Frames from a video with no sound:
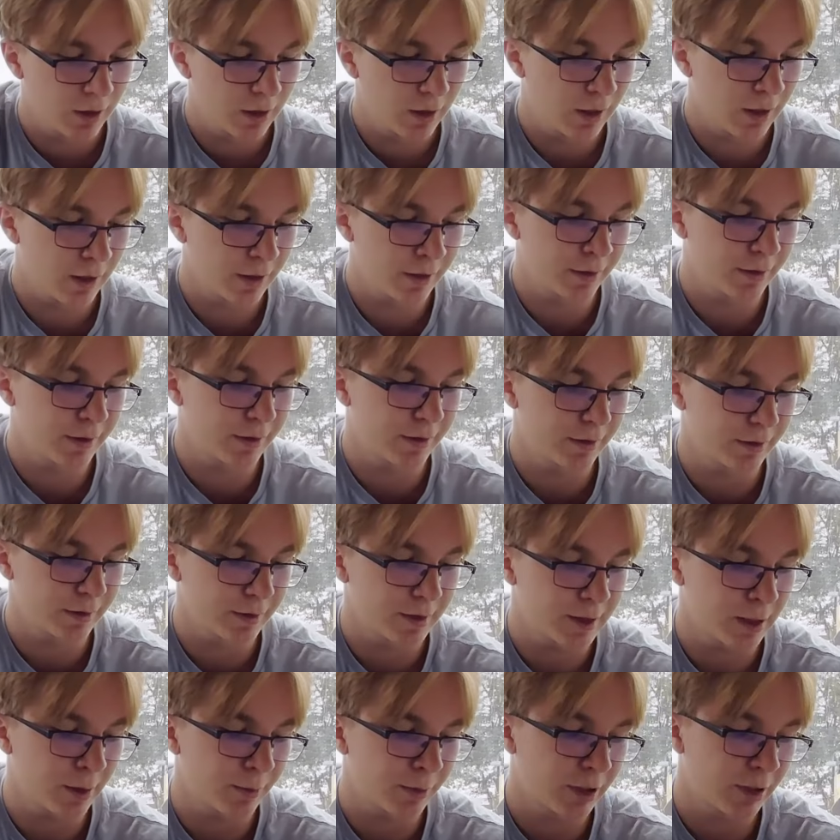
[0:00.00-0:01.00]
And
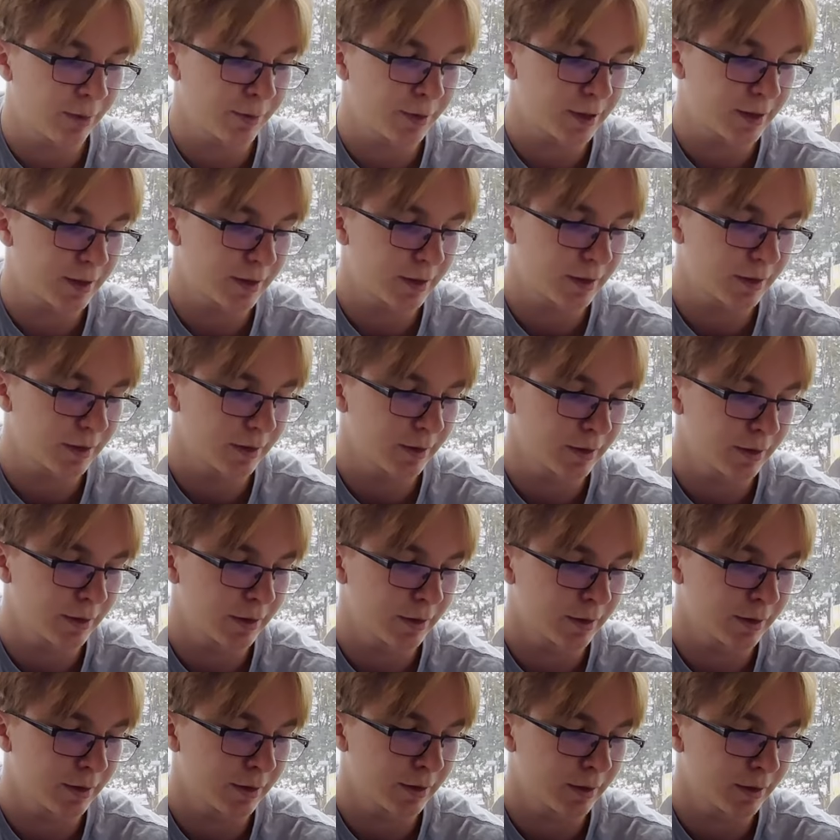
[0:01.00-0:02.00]
sometimes
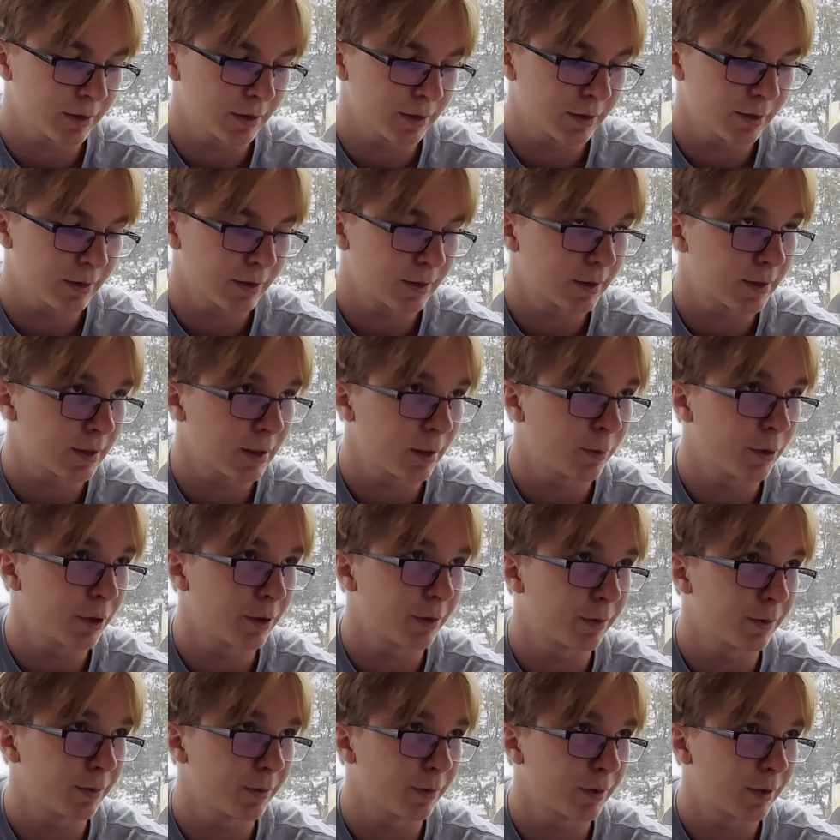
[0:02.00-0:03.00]

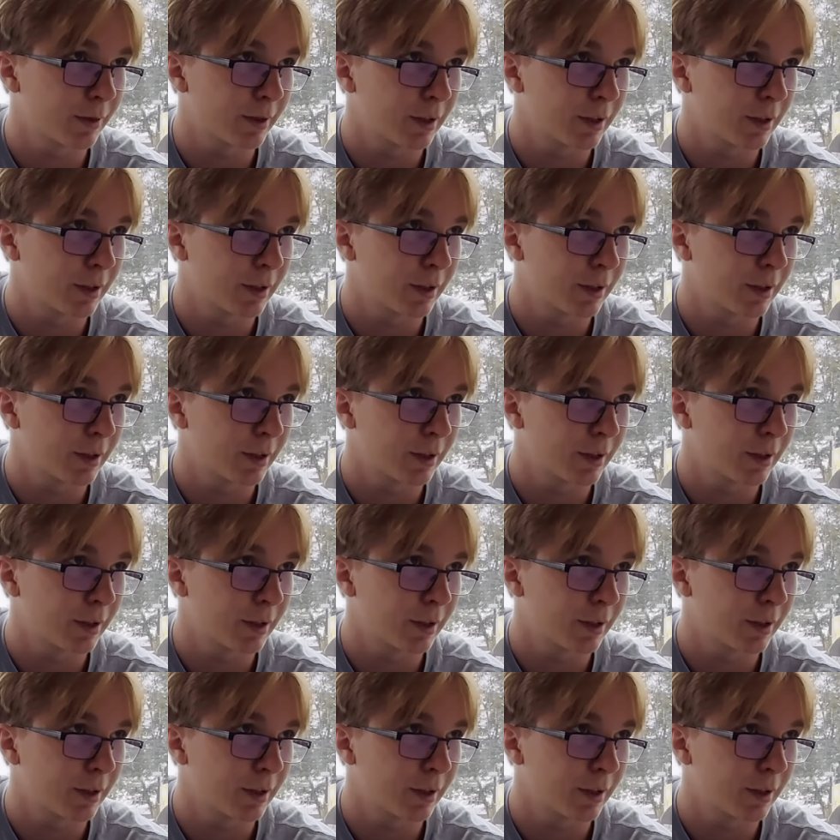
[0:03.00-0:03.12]
someone